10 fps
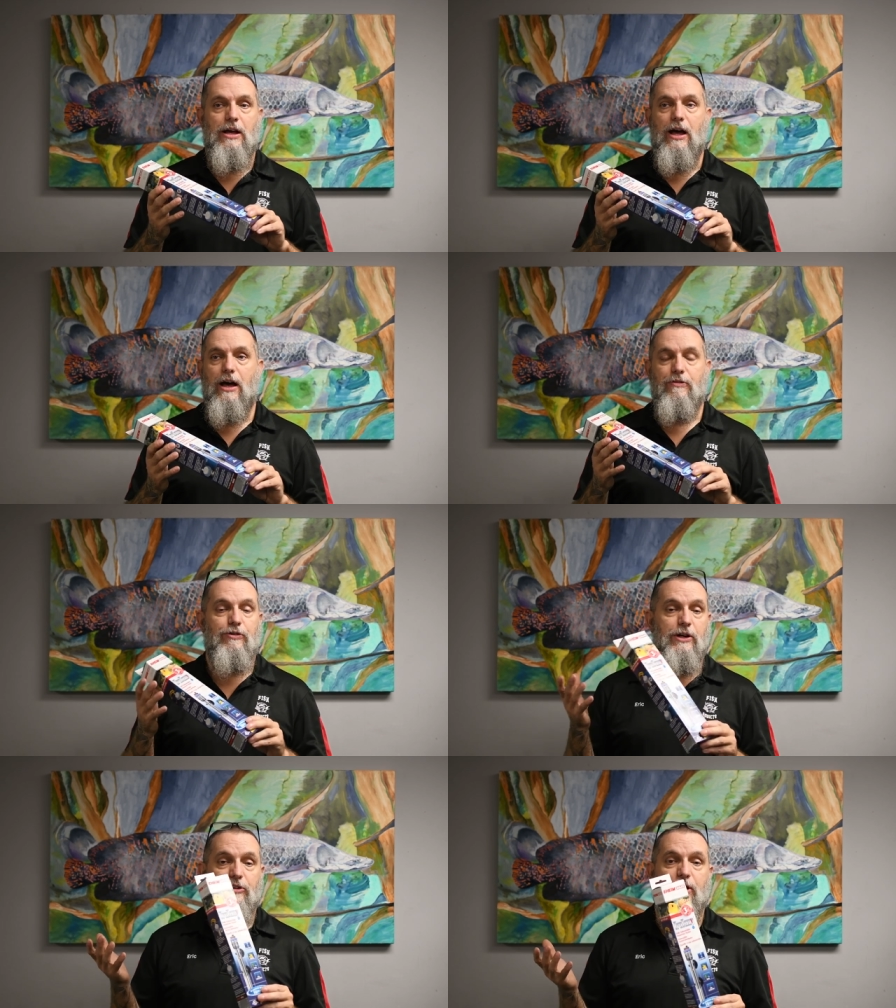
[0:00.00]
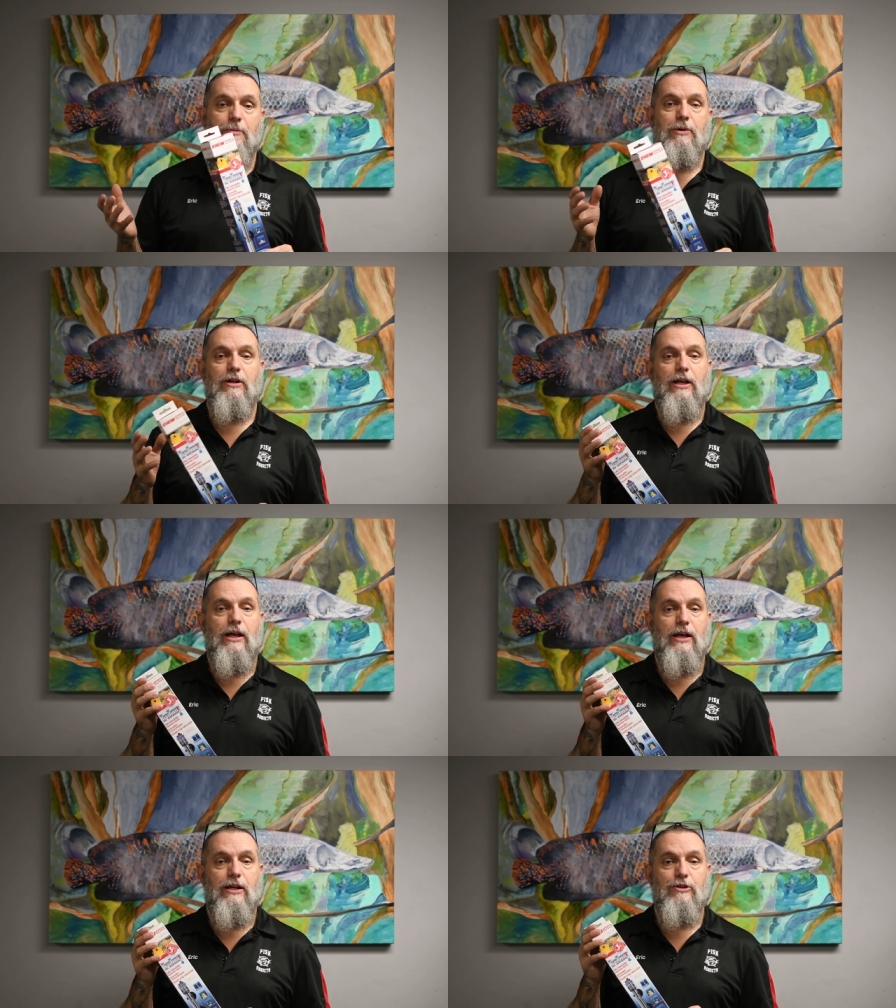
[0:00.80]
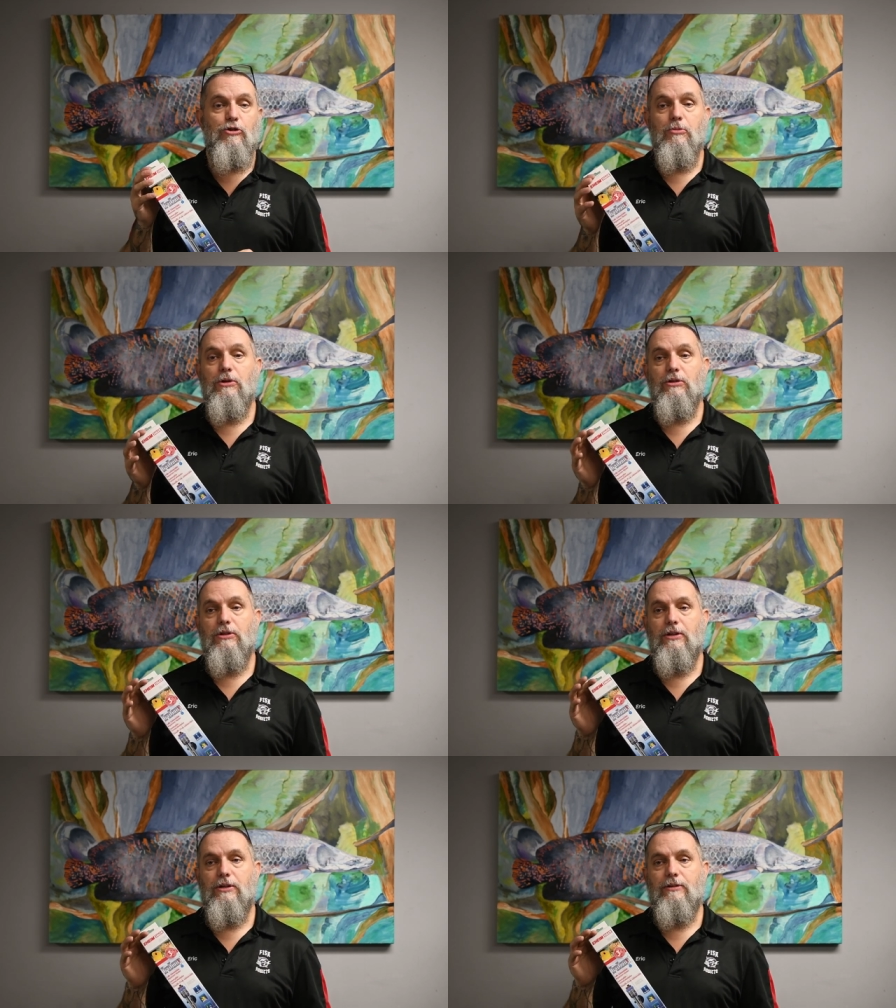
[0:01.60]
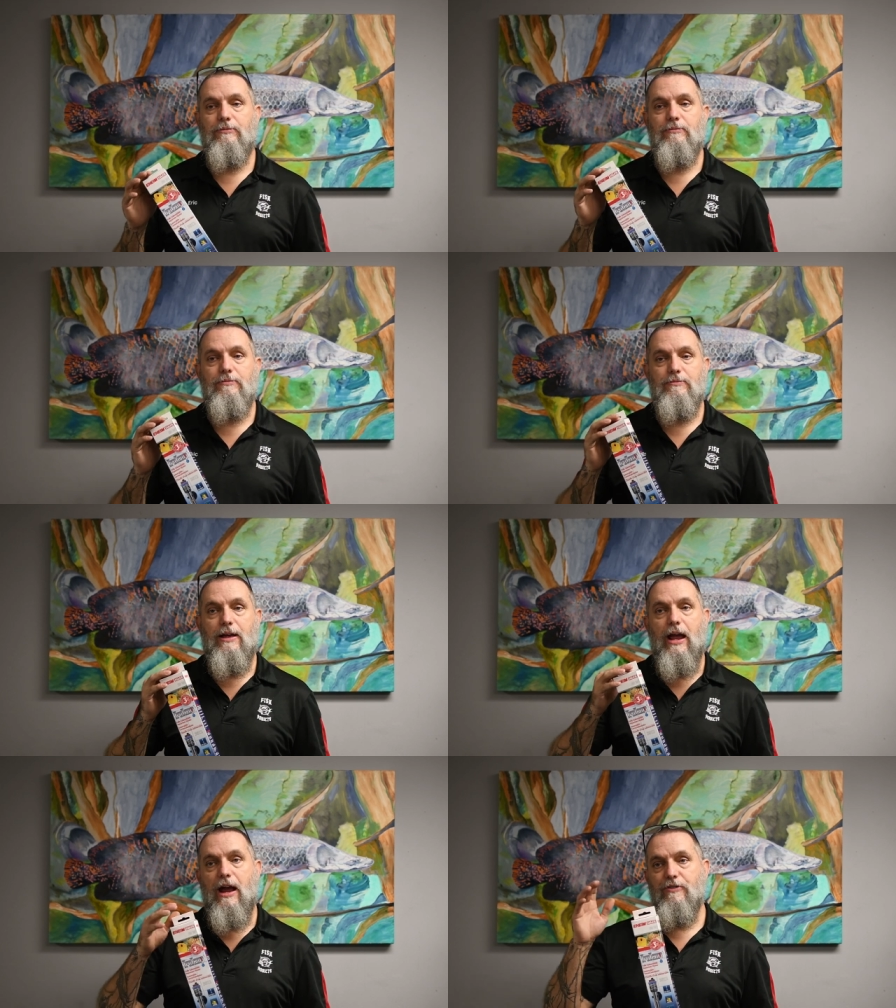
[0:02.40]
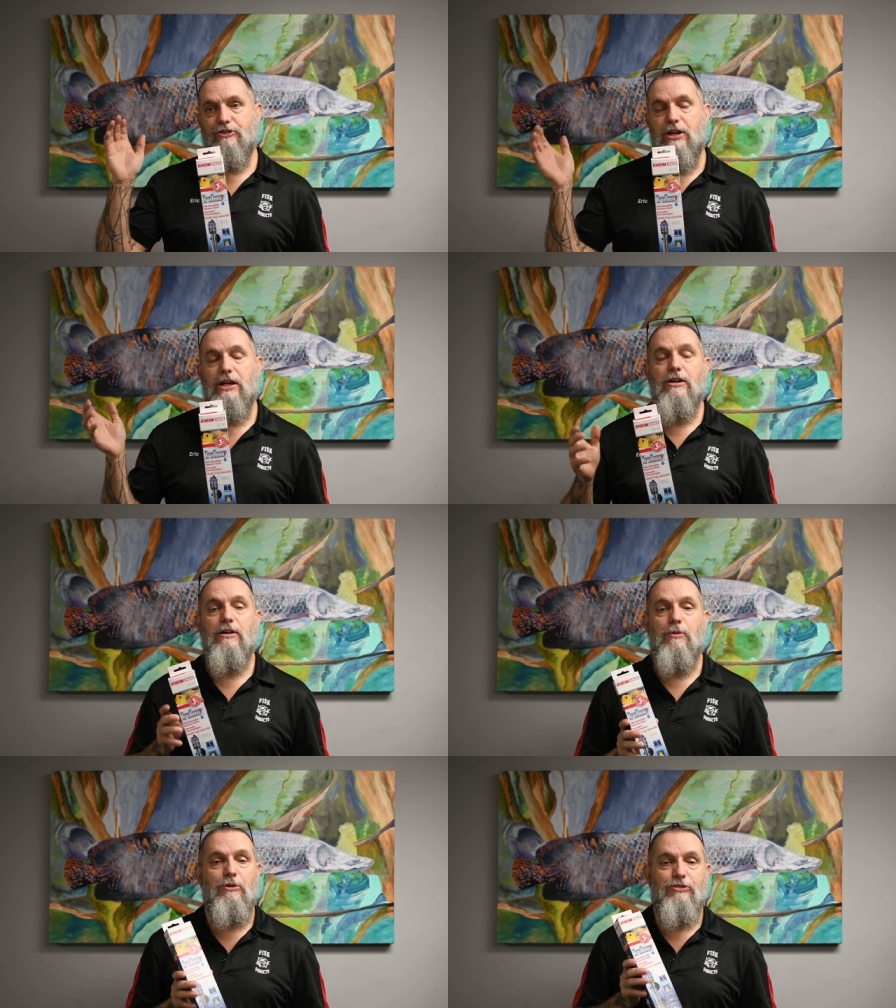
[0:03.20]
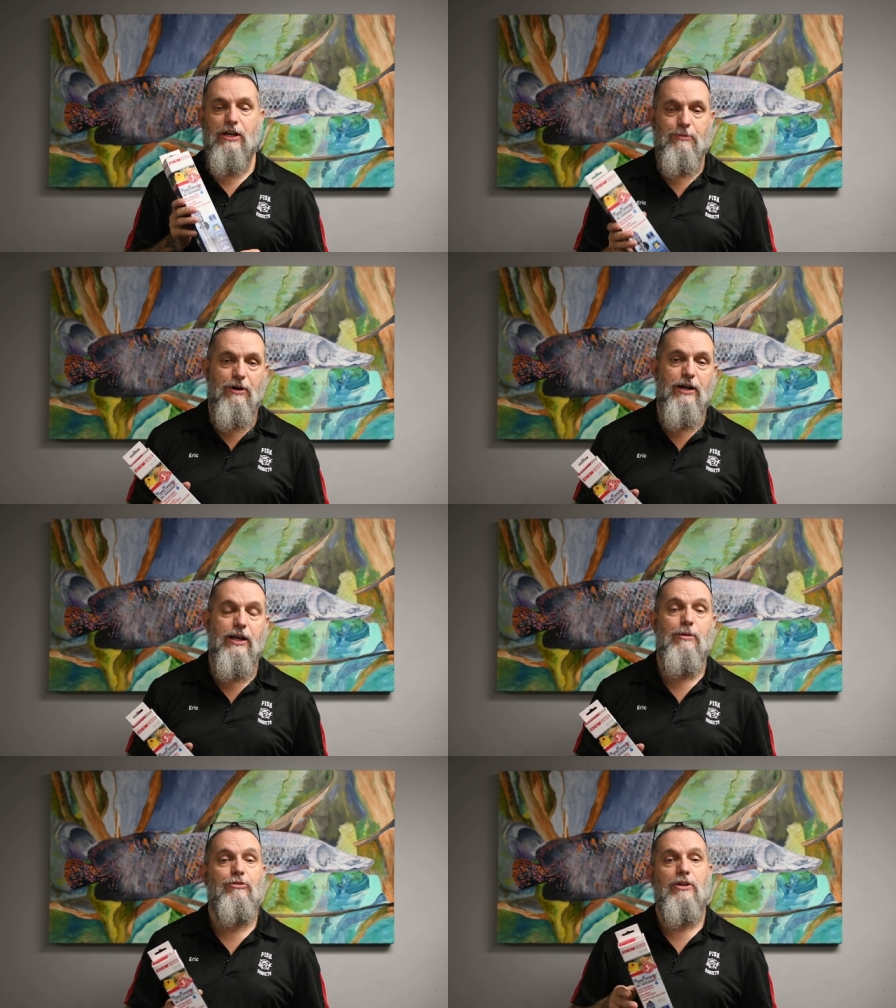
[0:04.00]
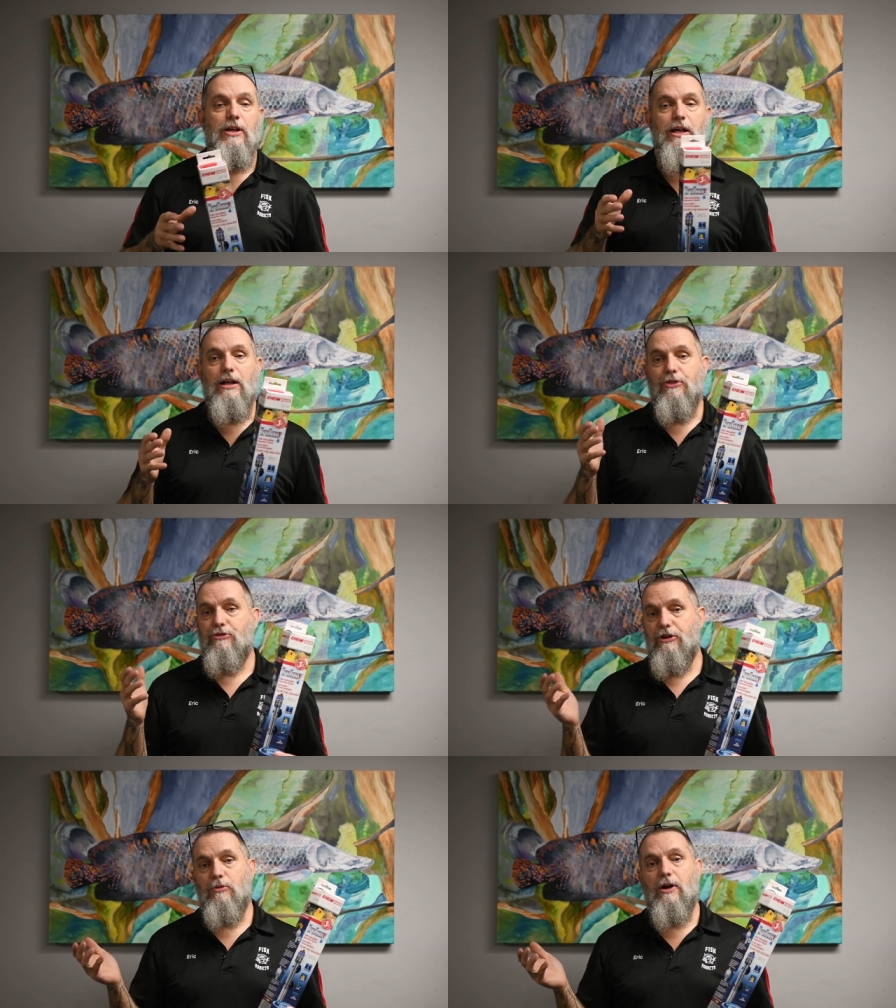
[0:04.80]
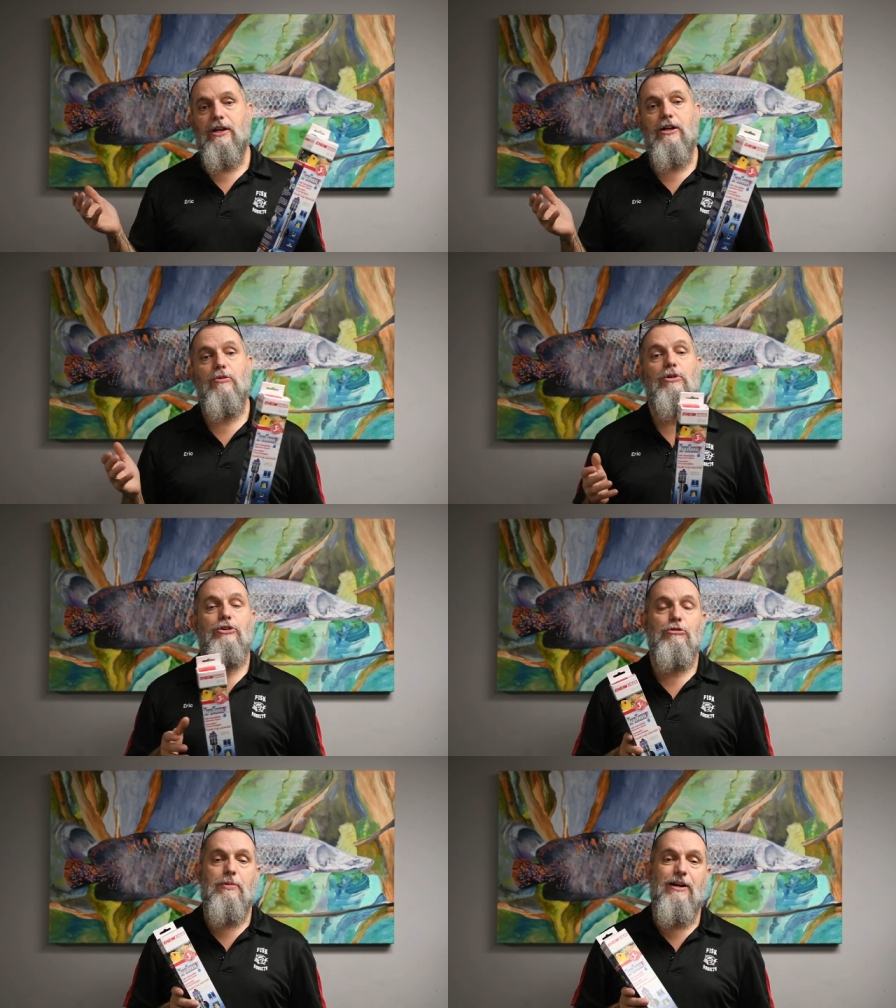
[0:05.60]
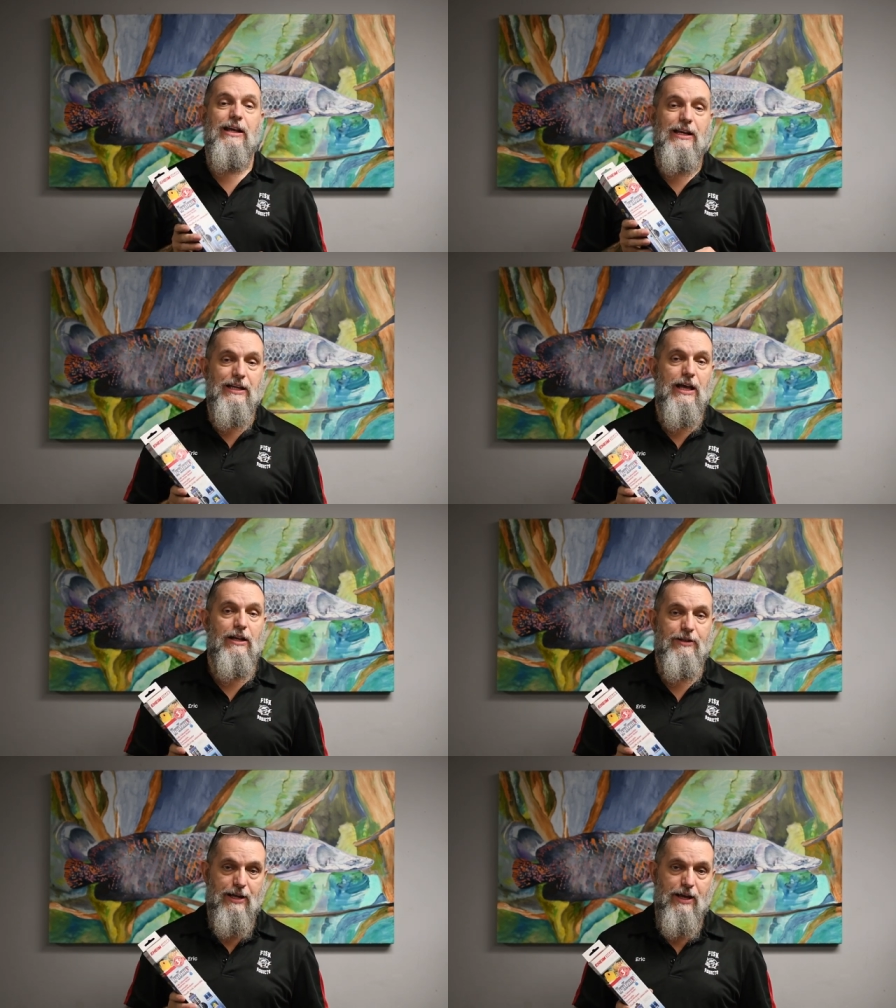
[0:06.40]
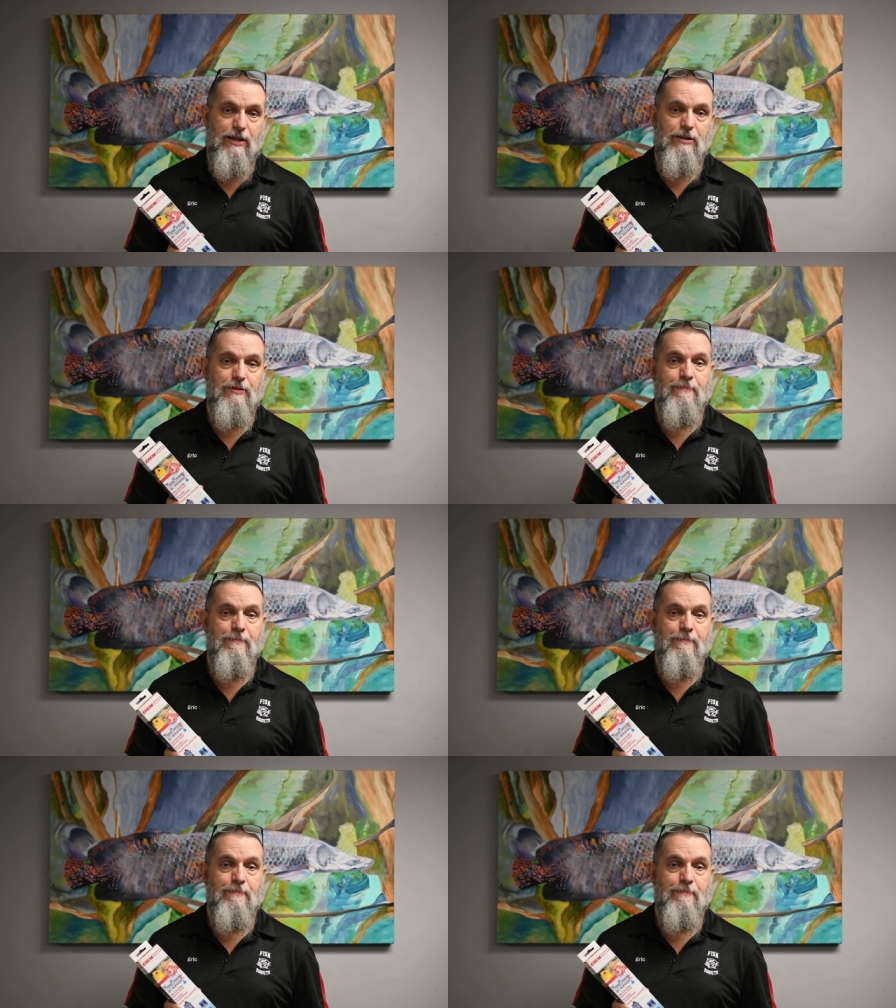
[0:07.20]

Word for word: Uh, for an example, a normal average heater, I won't say any brand names, three hundred watt heater will do about an eighty gallon tank.